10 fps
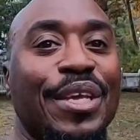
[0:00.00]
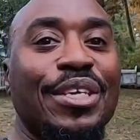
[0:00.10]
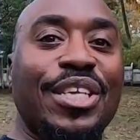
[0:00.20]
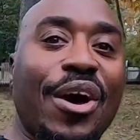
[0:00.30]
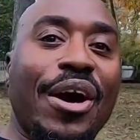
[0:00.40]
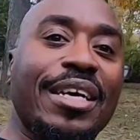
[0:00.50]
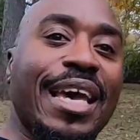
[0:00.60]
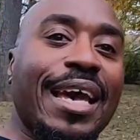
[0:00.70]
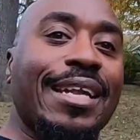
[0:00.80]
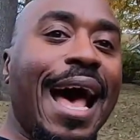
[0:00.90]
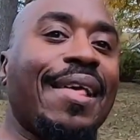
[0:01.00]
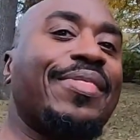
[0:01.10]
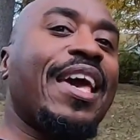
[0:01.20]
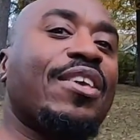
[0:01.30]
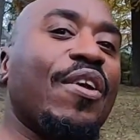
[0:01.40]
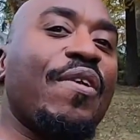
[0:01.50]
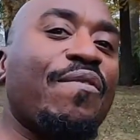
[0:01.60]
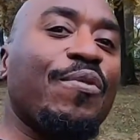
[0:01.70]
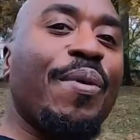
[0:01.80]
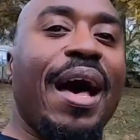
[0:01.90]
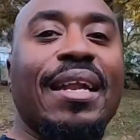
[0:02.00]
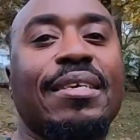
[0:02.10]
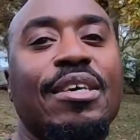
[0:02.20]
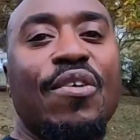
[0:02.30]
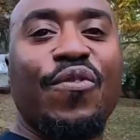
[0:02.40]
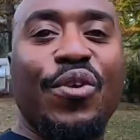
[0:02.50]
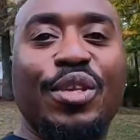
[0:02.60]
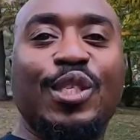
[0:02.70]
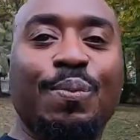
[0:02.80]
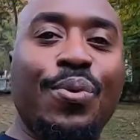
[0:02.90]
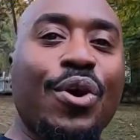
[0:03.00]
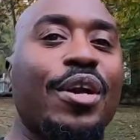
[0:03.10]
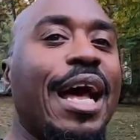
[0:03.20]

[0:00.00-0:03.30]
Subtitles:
So again, I thank you everybody for the support.